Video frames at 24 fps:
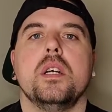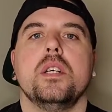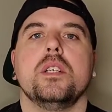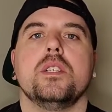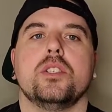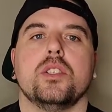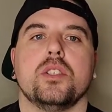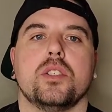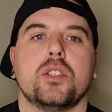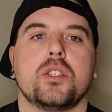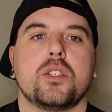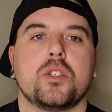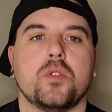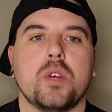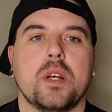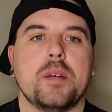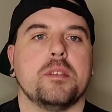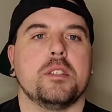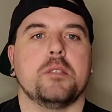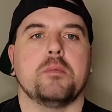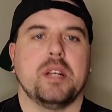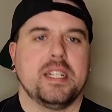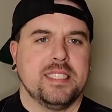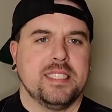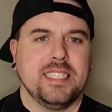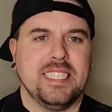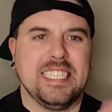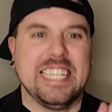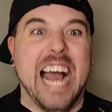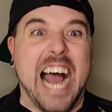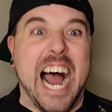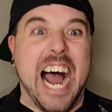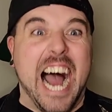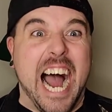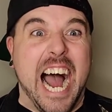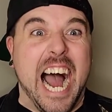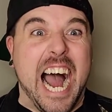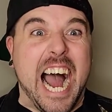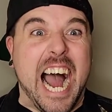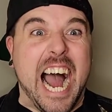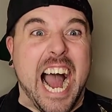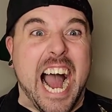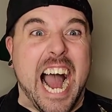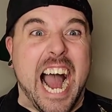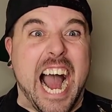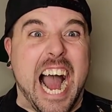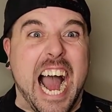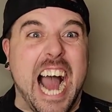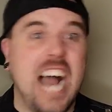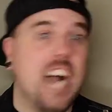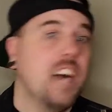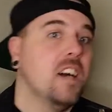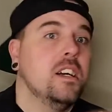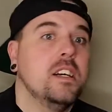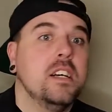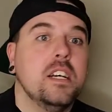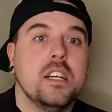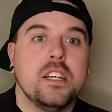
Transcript: Just scream, ah!